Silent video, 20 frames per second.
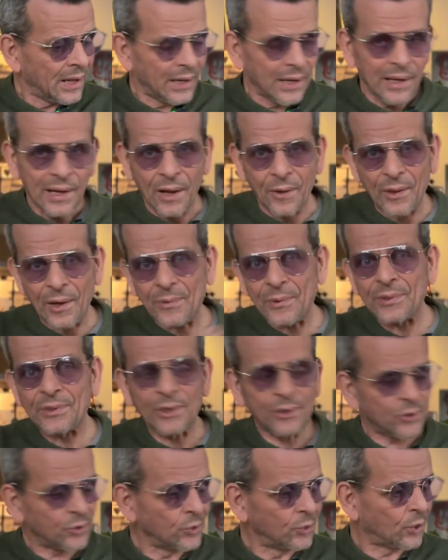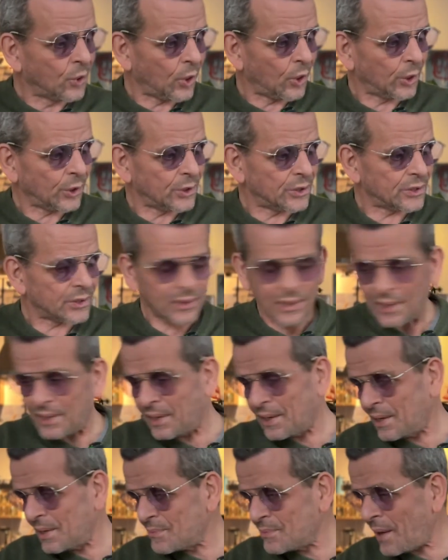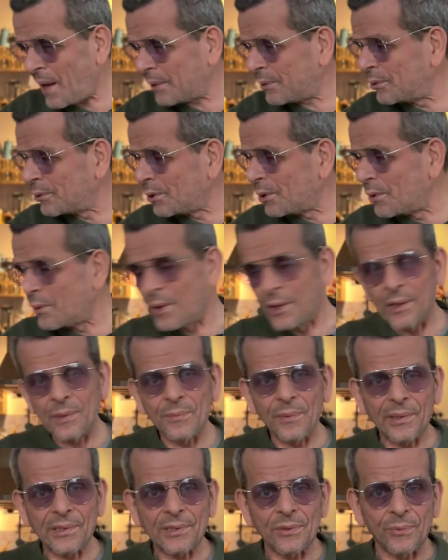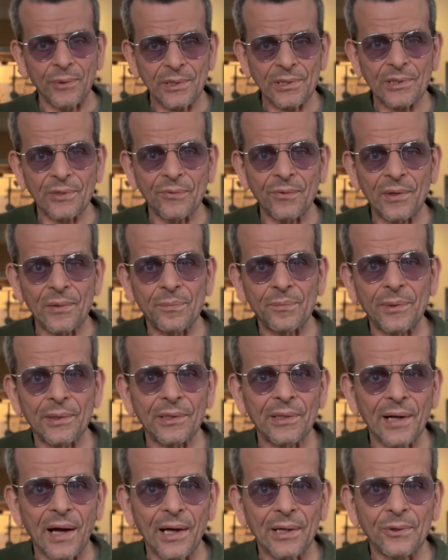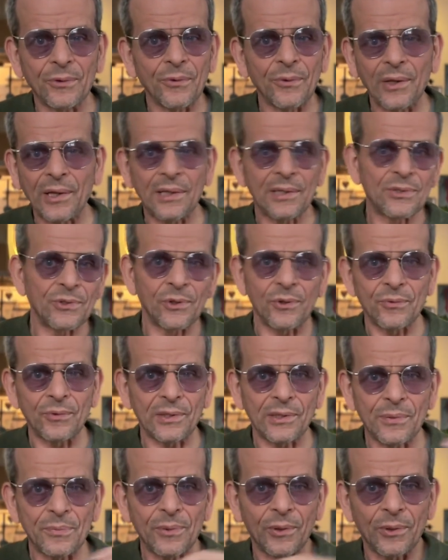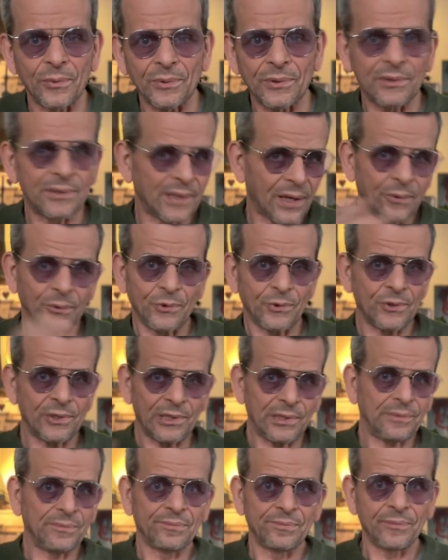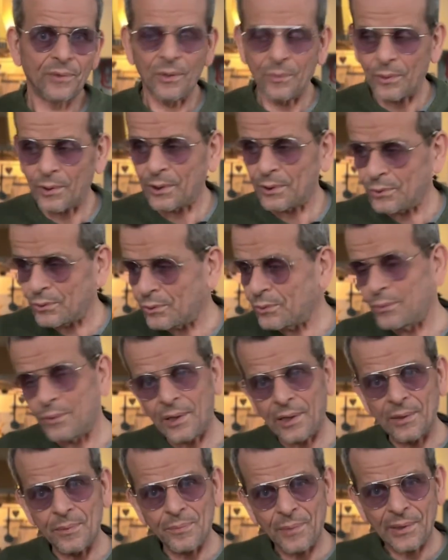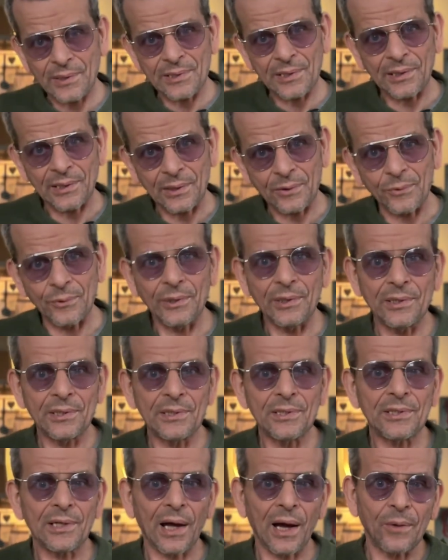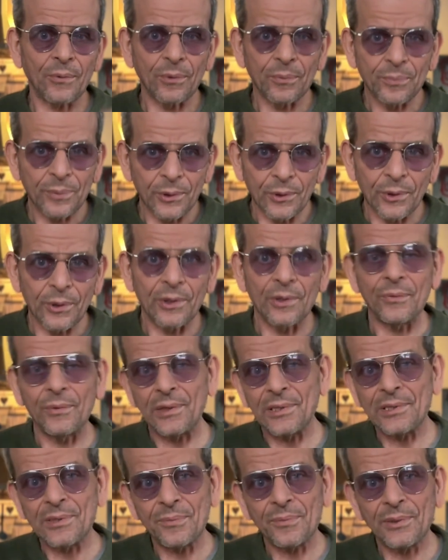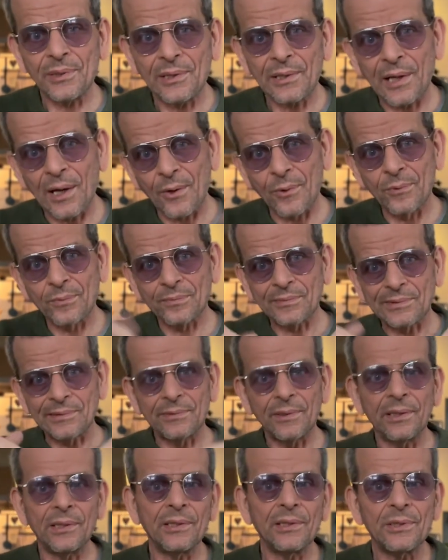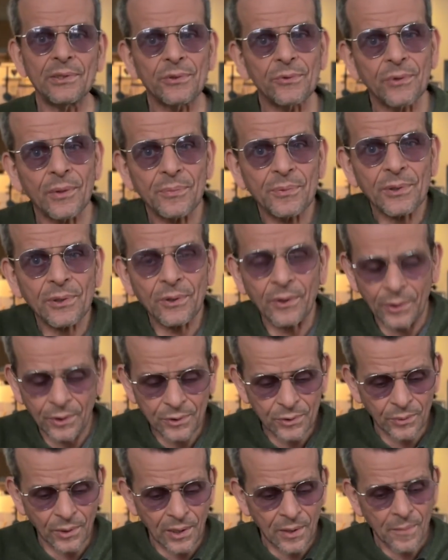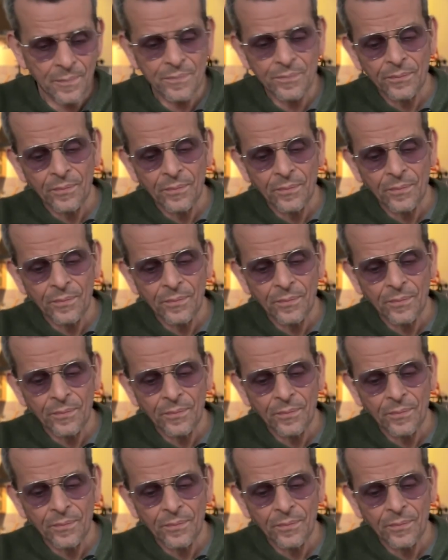Now that was the two colors. I could go on and mix the rest of them, but I don't think it serves any purpose. Now you see what I do, the basic ingredients. I will put the recipe down in the description as well.